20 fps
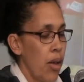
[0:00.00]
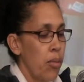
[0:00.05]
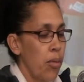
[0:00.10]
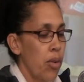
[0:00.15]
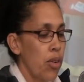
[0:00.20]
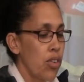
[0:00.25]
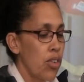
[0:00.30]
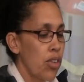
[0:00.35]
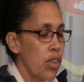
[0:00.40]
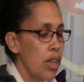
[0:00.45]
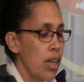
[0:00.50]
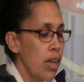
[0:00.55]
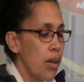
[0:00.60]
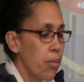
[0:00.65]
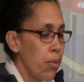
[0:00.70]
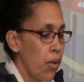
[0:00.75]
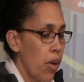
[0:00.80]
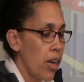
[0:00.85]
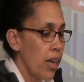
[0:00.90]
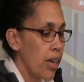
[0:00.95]
because
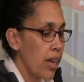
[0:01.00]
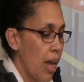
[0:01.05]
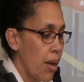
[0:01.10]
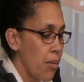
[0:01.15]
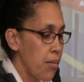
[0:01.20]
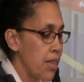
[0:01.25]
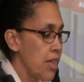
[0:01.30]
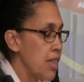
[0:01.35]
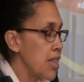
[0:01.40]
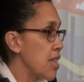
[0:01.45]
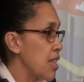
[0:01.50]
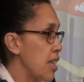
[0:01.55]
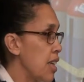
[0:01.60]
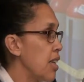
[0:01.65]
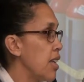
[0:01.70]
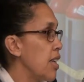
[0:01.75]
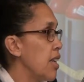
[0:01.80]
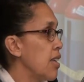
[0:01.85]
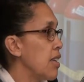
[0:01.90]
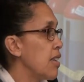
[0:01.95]
the product comes in
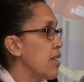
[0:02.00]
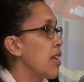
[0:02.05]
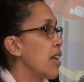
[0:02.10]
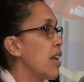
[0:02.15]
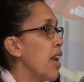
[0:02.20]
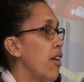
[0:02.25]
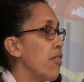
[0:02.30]
cylinders and